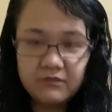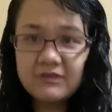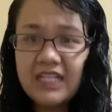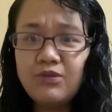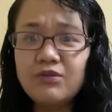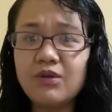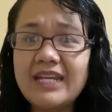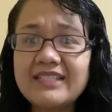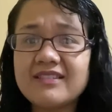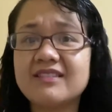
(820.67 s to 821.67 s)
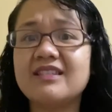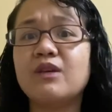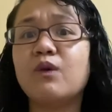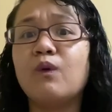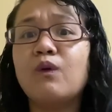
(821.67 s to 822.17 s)
I don't know, let's
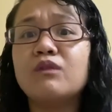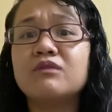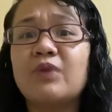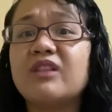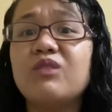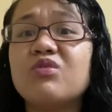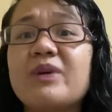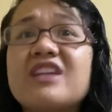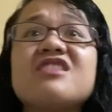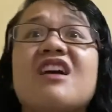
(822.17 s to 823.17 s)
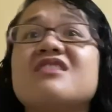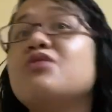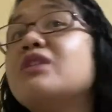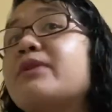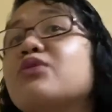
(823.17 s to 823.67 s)
see kung wet look pa rin siya. Kasi
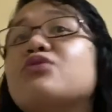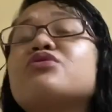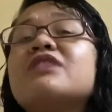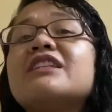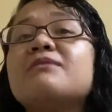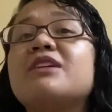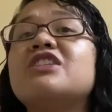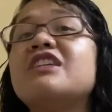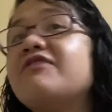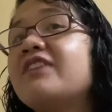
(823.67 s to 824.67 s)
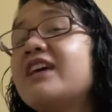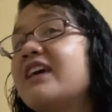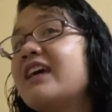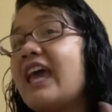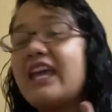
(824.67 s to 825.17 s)
yun naman yung gusto natin ma-achieve.
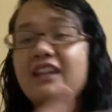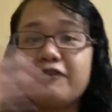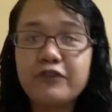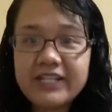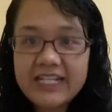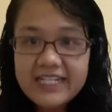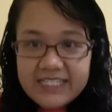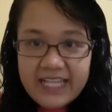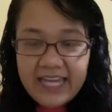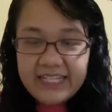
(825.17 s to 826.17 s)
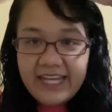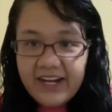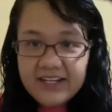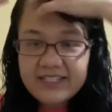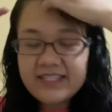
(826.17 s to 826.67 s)
And then for the design, the
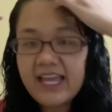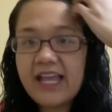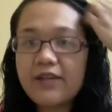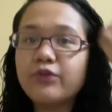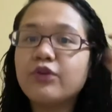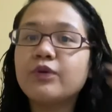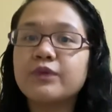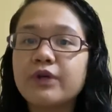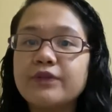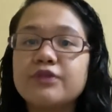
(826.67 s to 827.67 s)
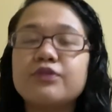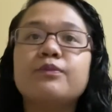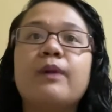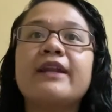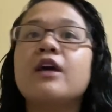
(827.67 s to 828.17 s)
hairstyle, I don't know what we're going to do.
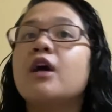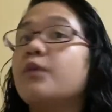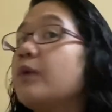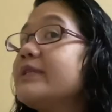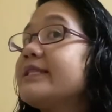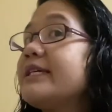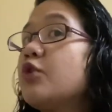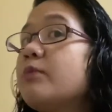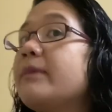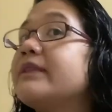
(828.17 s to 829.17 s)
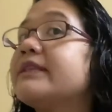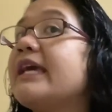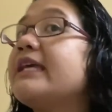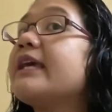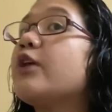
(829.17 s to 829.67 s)
But we will see kung
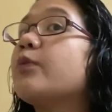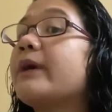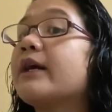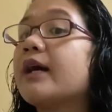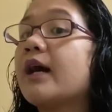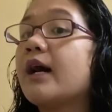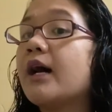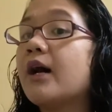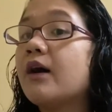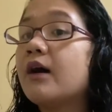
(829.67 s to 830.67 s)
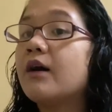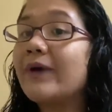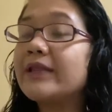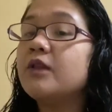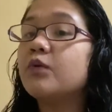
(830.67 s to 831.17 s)
ma-maintain niya yung pagka
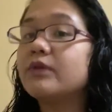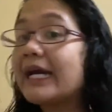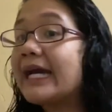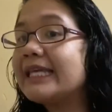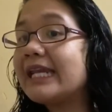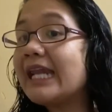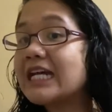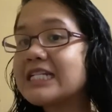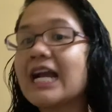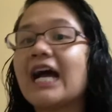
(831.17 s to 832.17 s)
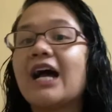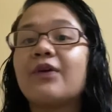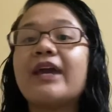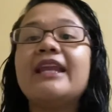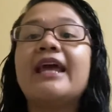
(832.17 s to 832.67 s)
wet look na ganyan lang siya.
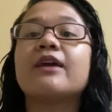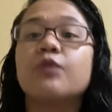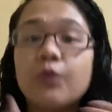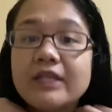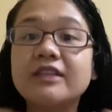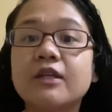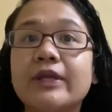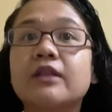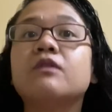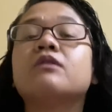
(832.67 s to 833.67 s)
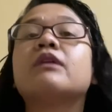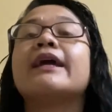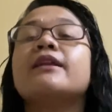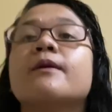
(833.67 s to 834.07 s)
Okay, like we want the wet look, right?